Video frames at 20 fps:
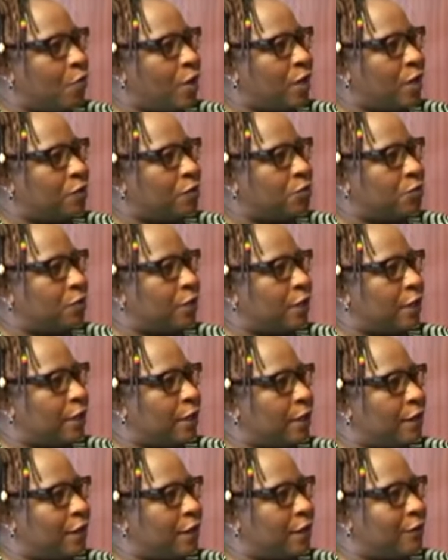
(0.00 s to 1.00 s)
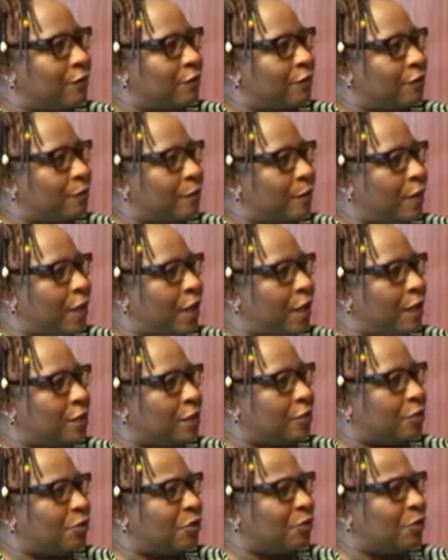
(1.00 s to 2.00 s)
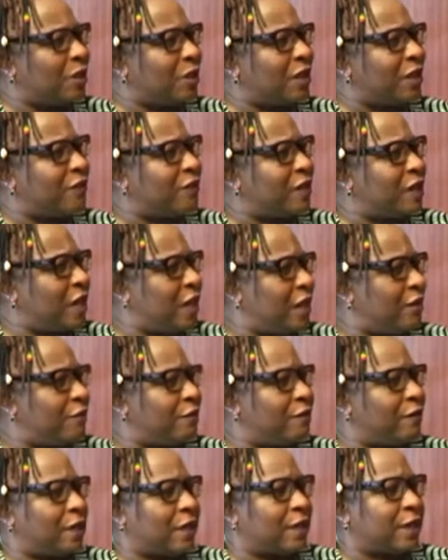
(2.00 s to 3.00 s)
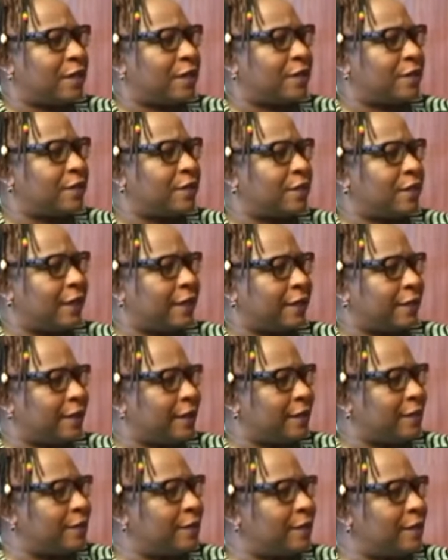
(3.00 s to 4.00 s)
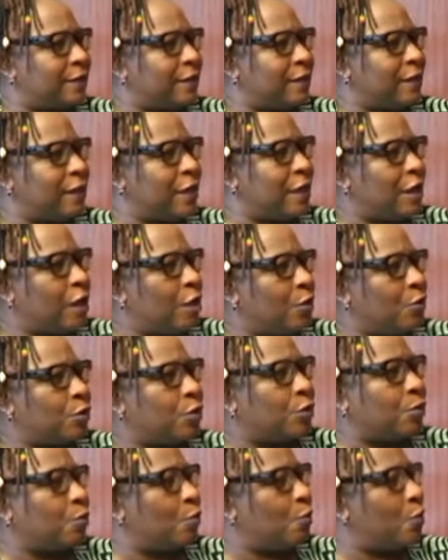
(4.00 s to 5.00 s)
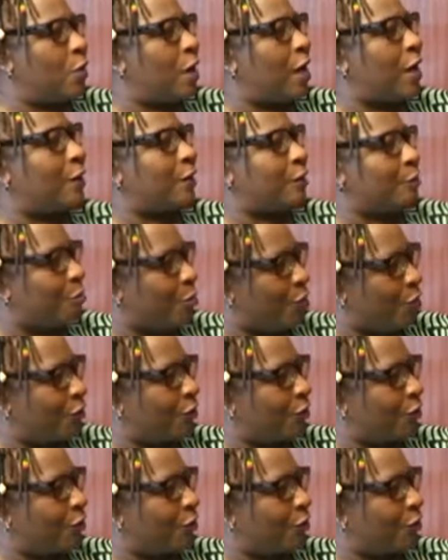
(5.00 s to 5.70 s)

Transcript: what you can learn from that, we even have countries like Tanzania who are in